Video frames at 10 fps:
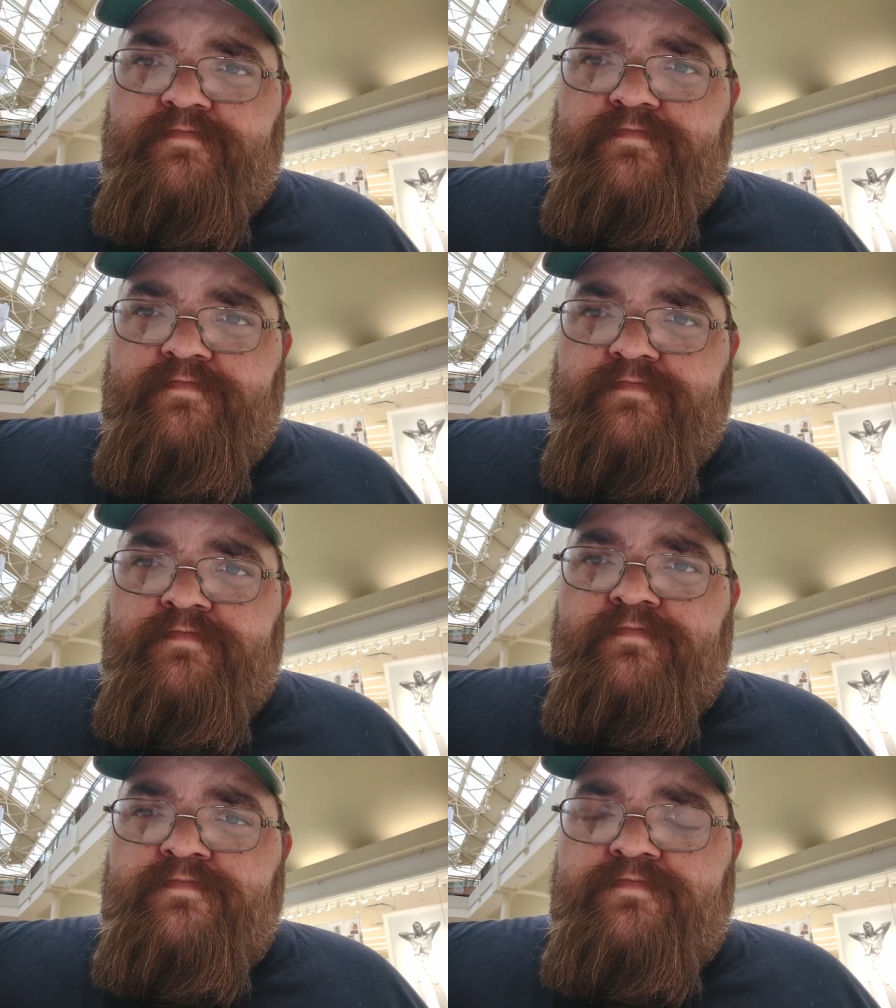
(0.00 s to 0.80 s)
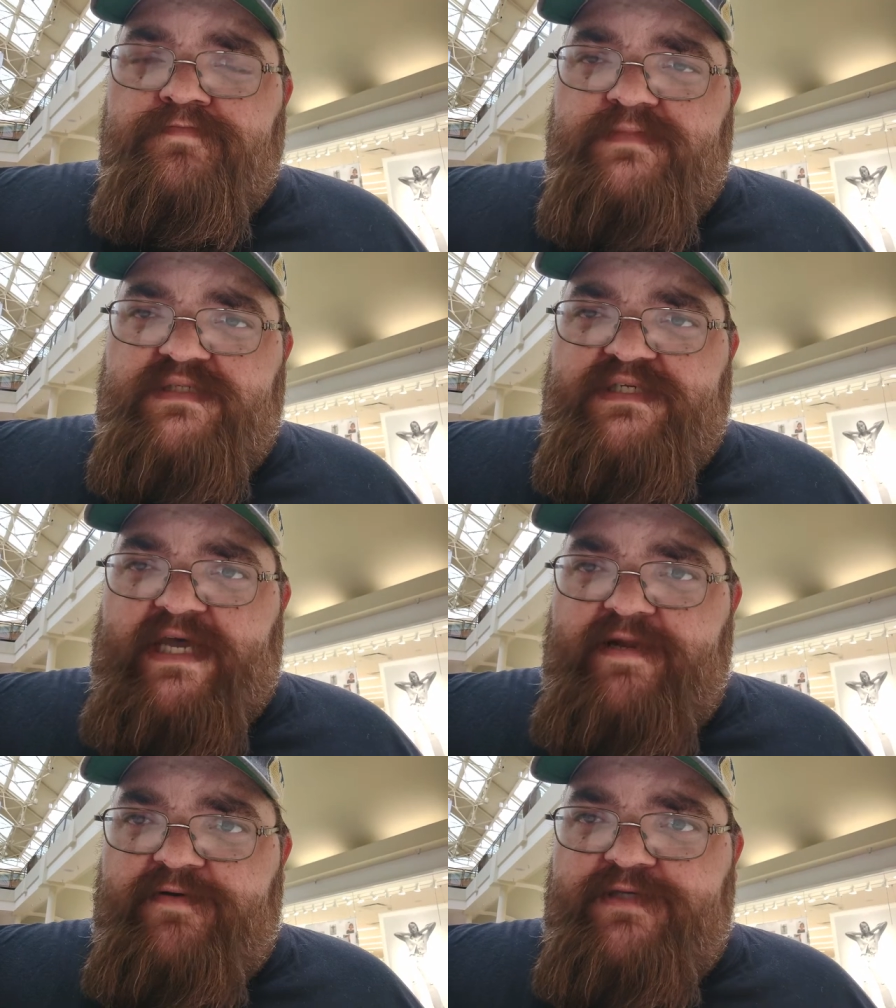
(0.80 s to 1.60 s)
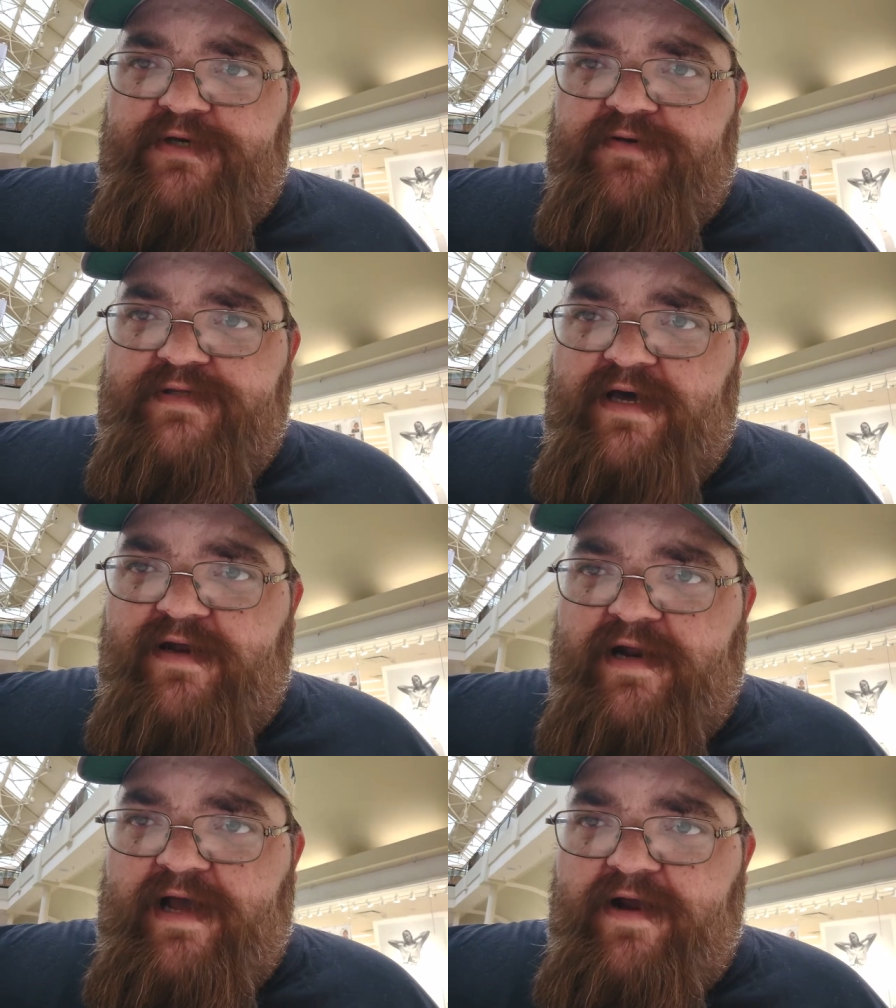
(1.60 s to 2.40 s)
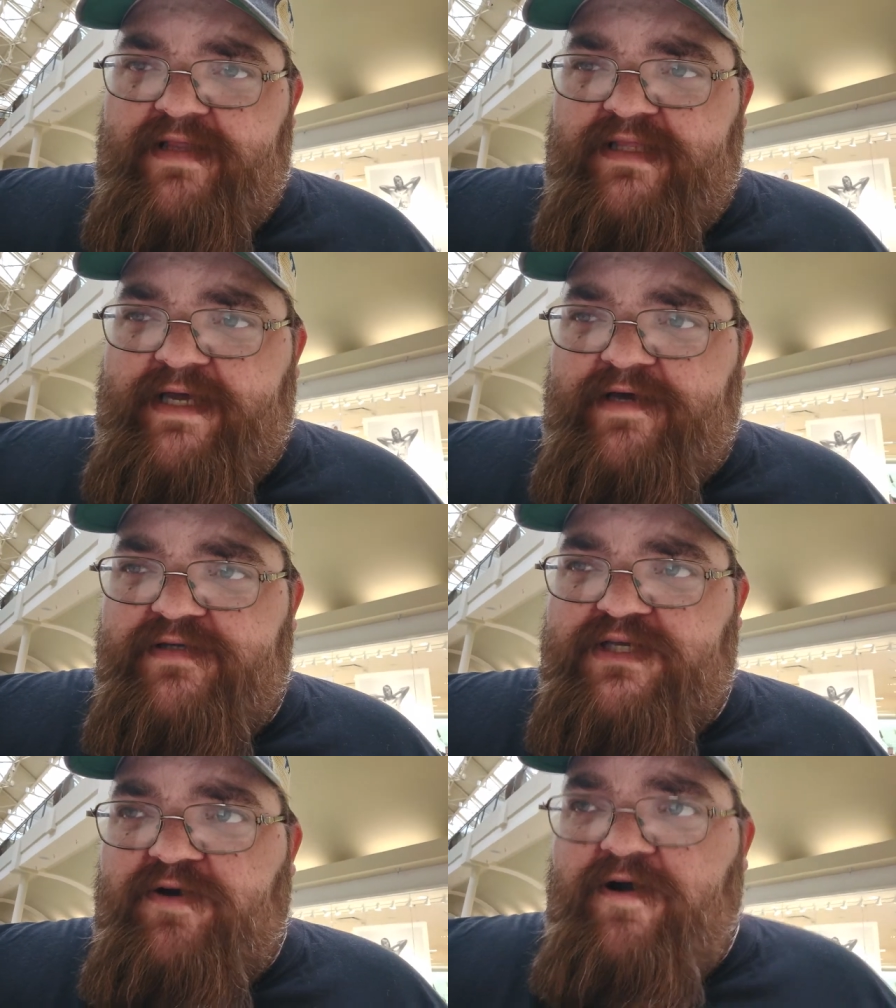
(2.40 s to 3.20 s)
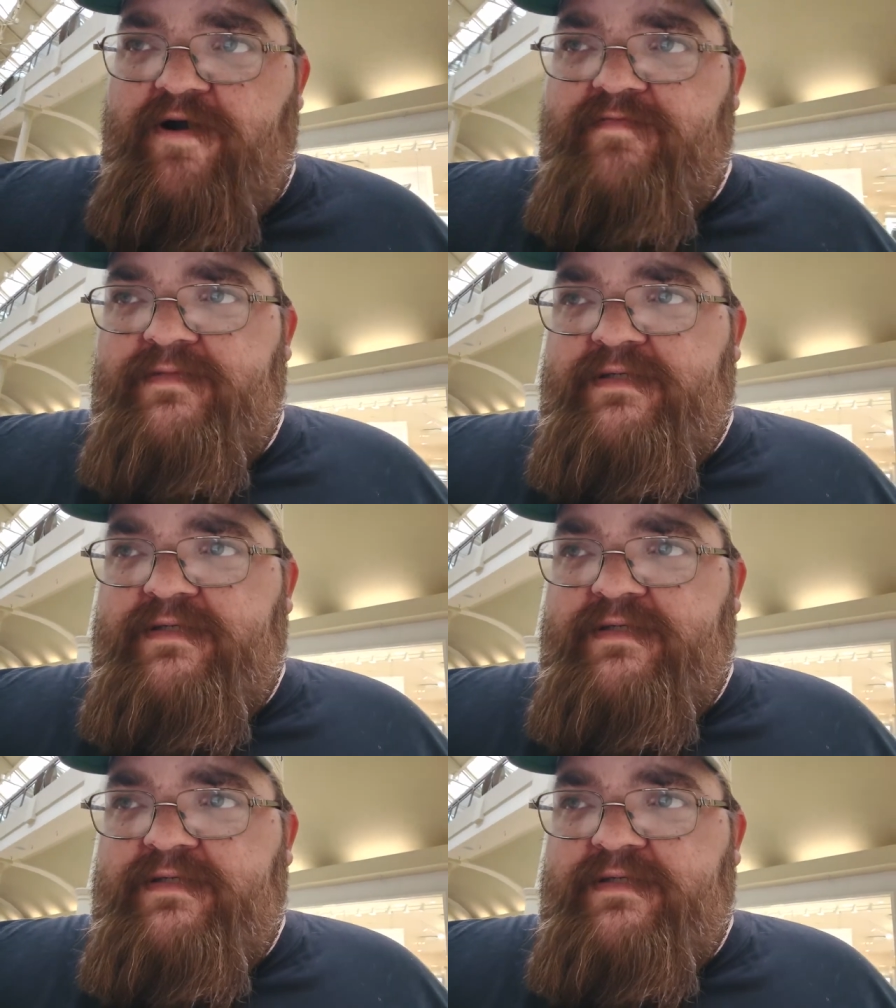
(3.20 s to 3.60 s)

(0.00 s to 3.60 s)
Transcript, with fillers: It's 10.02, Don and I are at the Lego store.